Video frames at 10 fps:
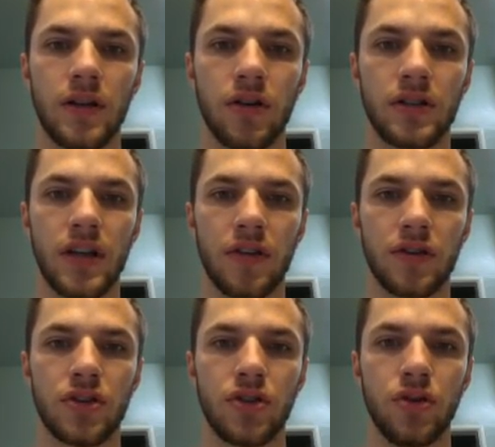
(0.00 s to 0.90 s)
Notice how
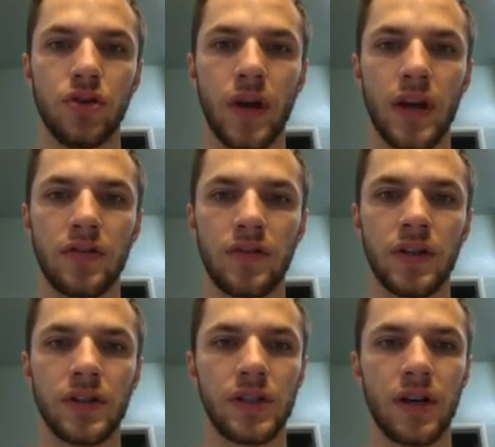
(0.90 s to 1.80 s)
there's 2 red
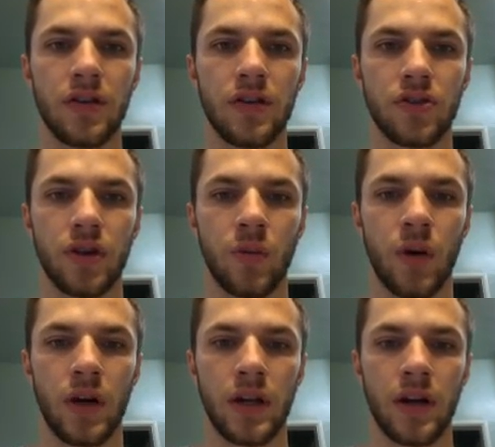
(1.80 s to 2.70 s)
spheres here and there's only
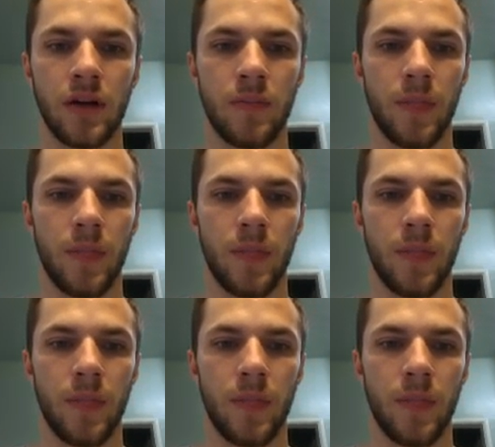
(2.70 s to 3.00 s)
1 here.